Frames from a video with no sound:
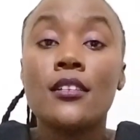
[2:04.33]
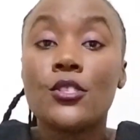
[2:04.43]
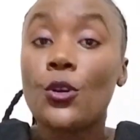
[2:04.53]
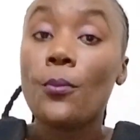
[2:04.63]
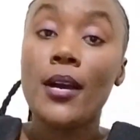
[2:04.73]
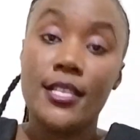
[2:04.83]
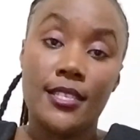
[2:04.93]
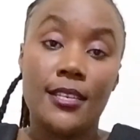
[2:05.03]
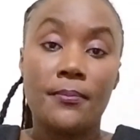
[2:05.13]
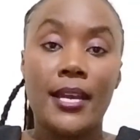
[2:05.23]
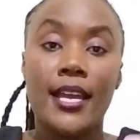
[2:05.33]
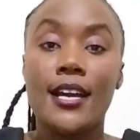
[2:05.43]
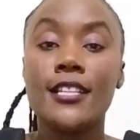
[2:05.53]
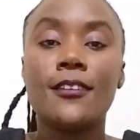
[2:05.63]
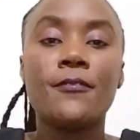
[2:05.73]
so much in my
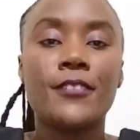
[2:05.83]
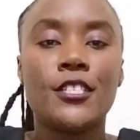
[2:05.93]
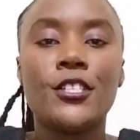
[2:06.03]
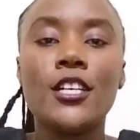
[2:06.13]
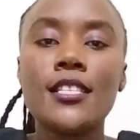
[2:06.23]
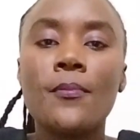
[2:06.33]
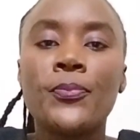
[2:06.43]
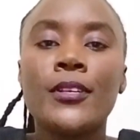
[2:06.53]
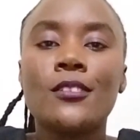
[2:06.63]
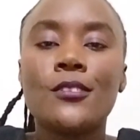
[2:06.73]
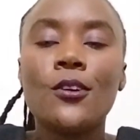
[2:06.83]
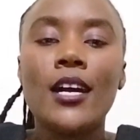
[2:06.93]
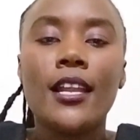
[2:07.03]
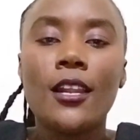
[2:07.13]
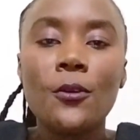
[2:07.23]
other videos, so
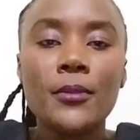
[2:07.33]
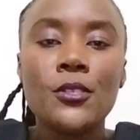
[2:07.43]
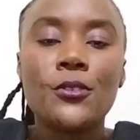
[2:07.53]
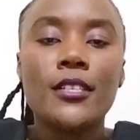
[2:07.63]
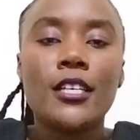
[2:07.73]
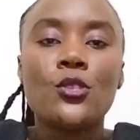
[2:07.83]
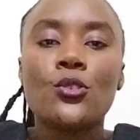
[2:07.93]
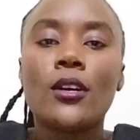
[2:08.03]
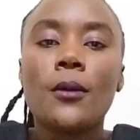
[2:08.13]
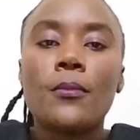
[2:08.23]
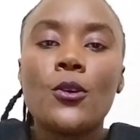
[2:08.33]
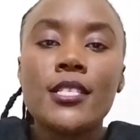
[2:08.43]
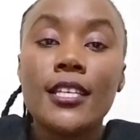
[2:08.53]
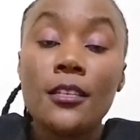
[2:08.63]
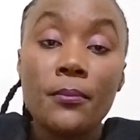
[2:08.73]
allow me today to talk
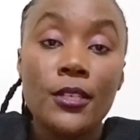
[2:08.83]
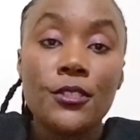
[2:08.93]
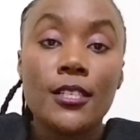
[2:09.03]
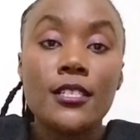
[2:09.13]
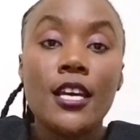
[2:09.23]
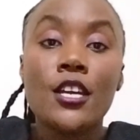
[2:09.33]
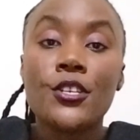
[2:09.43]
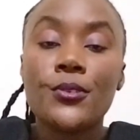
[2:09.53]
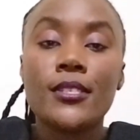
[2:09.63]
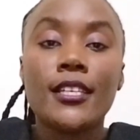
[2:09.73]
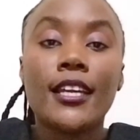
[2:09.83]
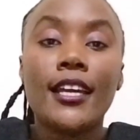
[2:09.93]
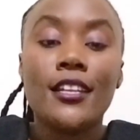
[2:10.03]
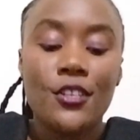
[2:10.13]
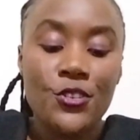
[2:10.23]
about inpatient using
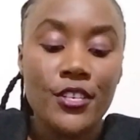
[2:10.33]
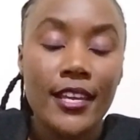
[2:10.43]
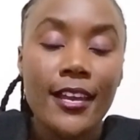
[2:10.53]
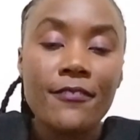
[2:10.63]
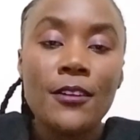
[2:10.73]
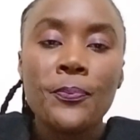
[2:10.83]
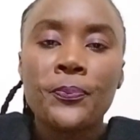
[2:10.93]
NHIF.